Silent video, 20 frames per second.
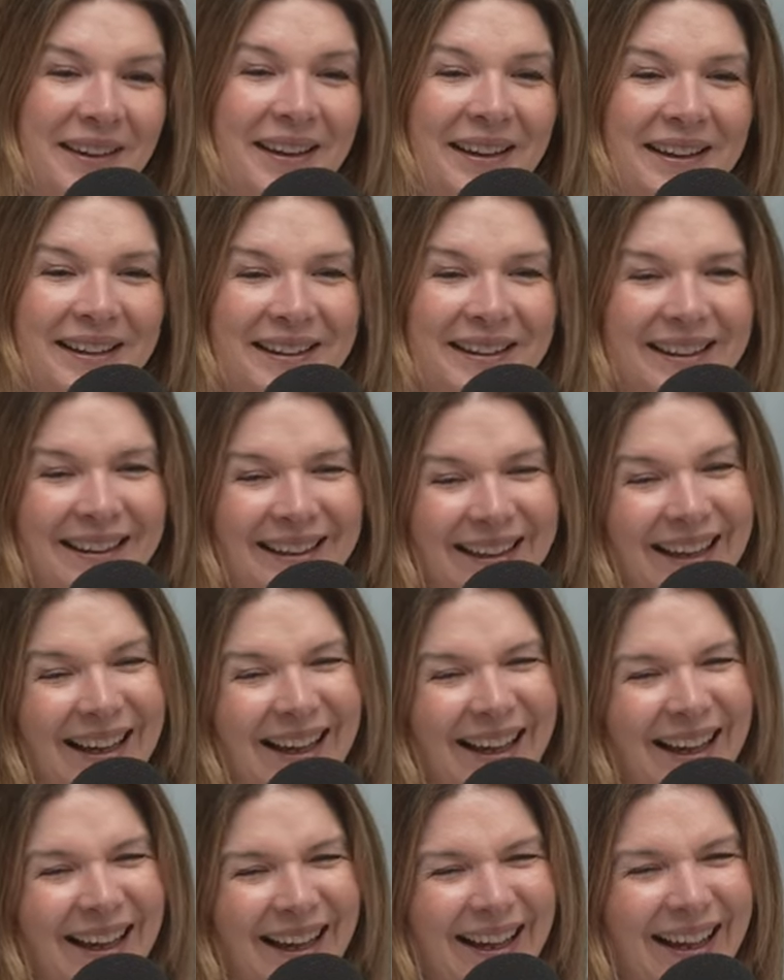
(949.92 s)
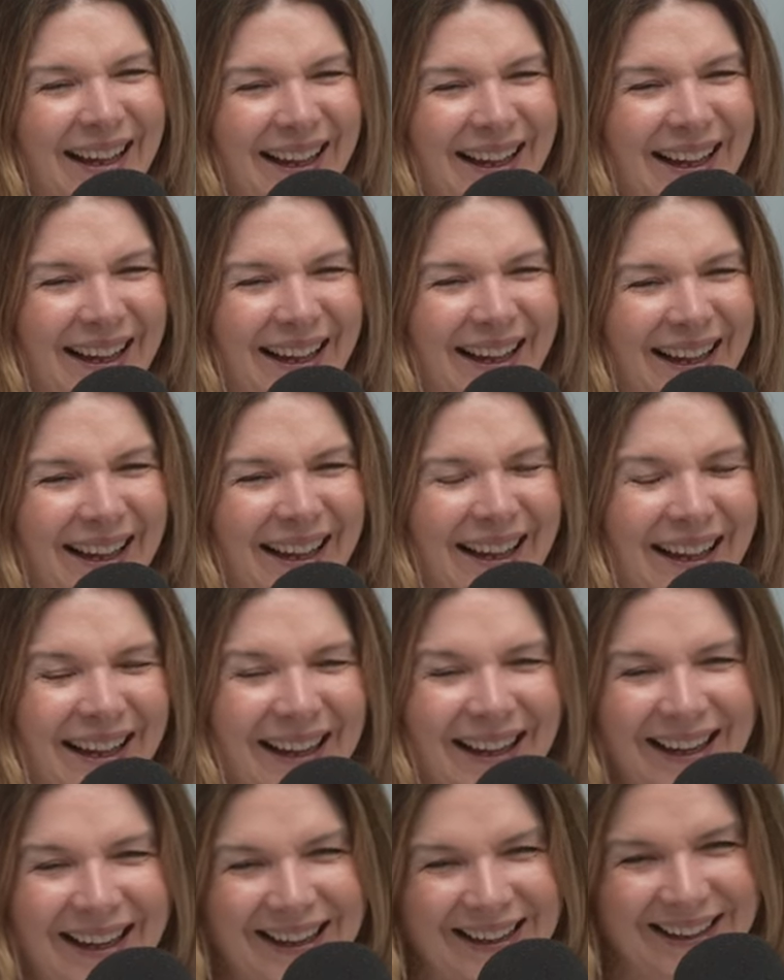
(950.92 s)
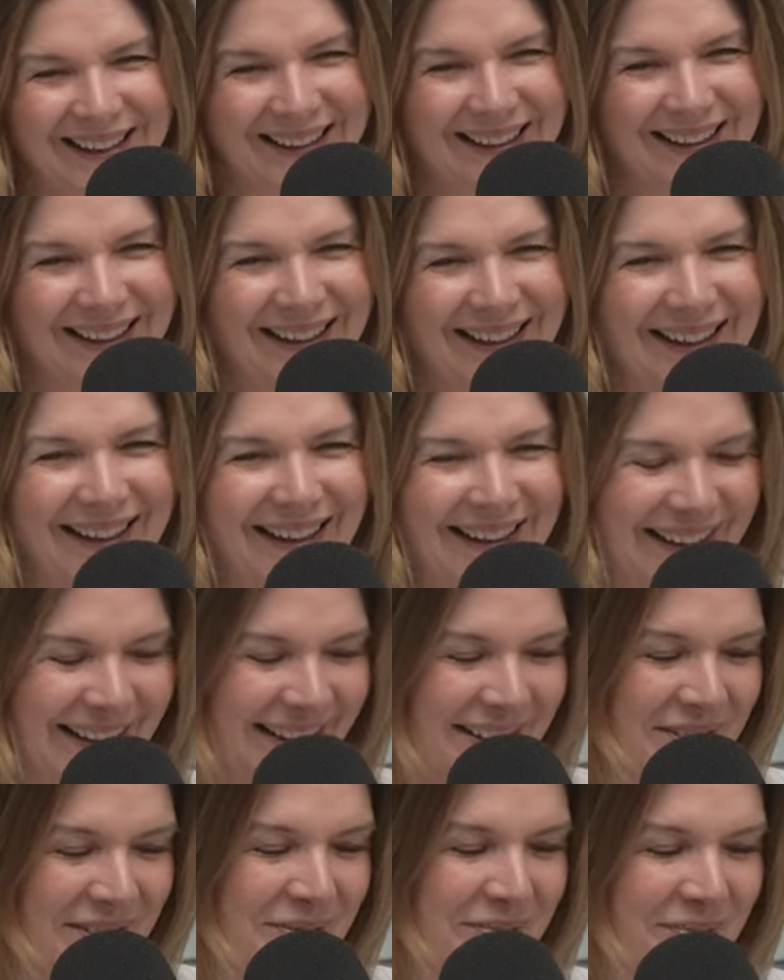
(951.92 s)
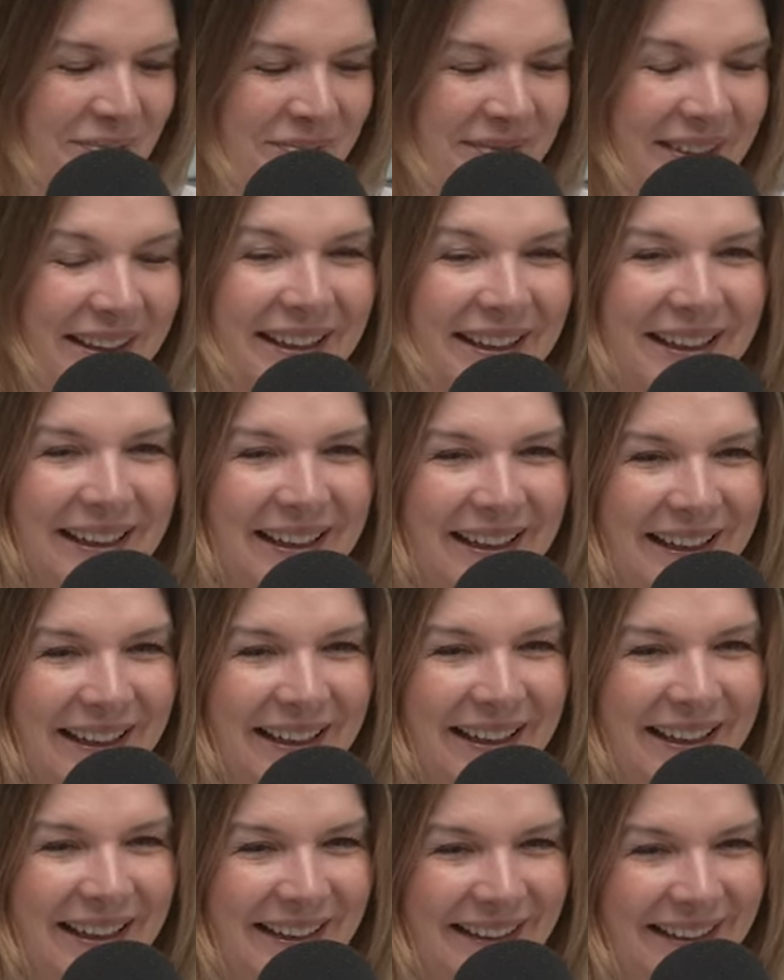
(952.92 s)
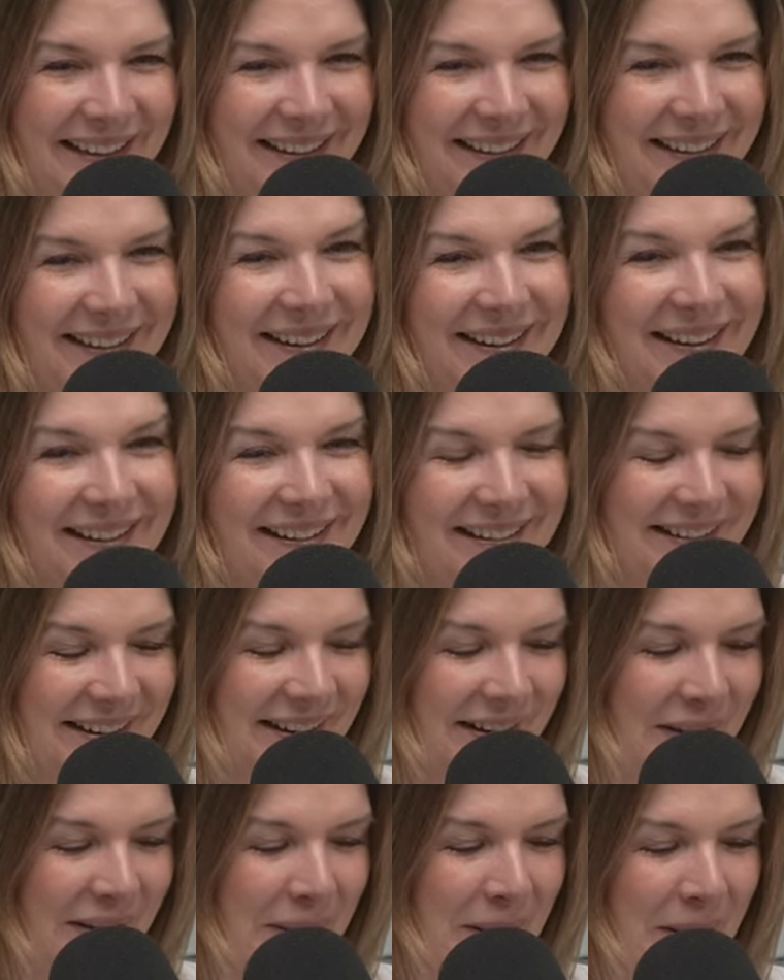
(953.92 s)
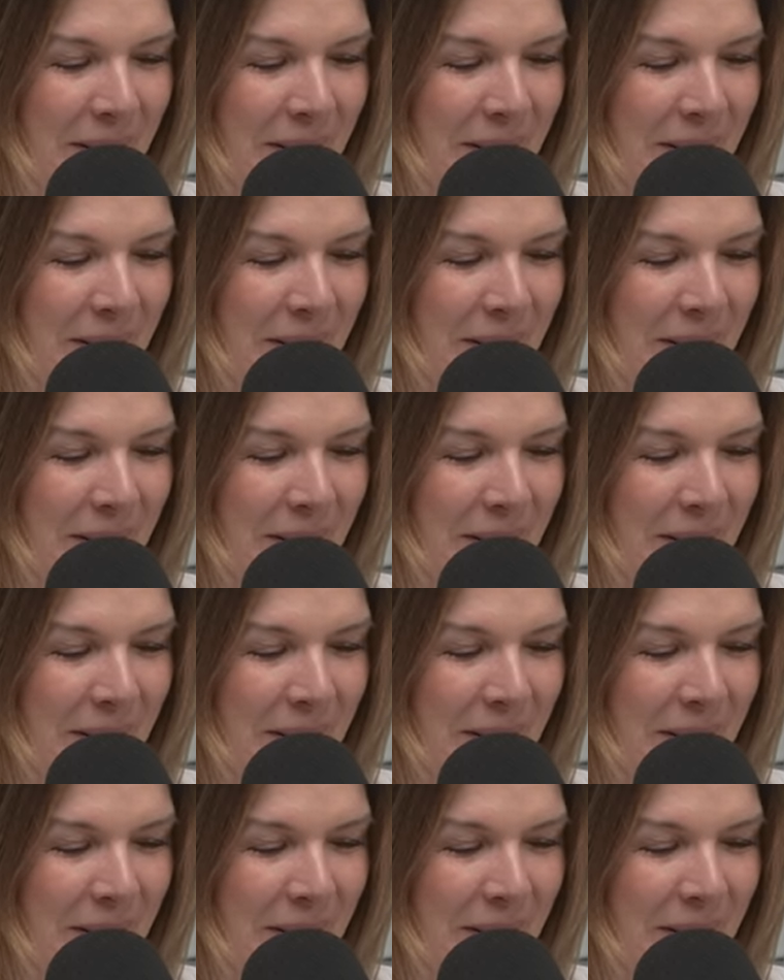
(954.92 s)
No words are spoken by the person on screen.